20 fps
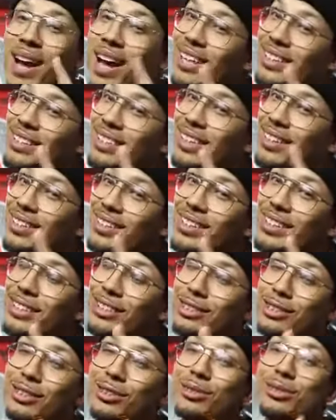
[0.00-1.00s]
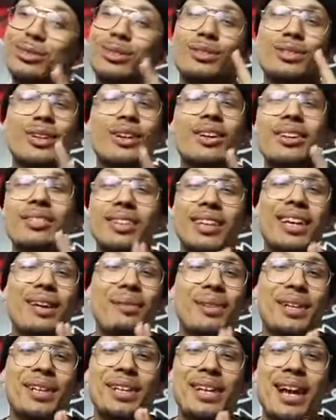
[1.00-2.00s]
not selling these shoes, so don't even hit
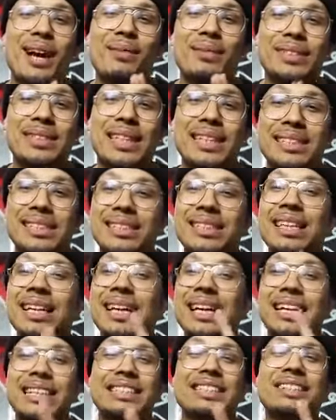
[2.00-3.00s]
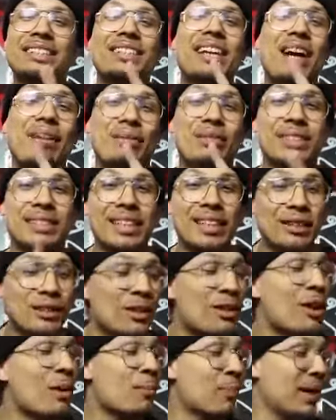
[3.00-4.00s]
me in the comment section because these are not for
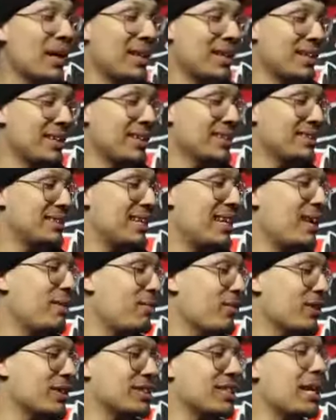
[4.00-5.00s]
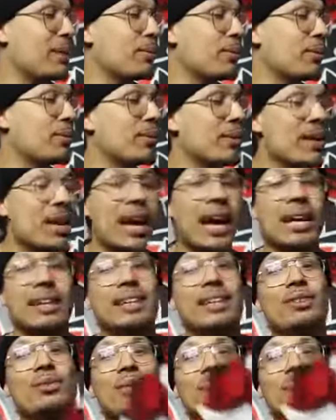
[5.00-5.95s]
sale. But today, for example, I think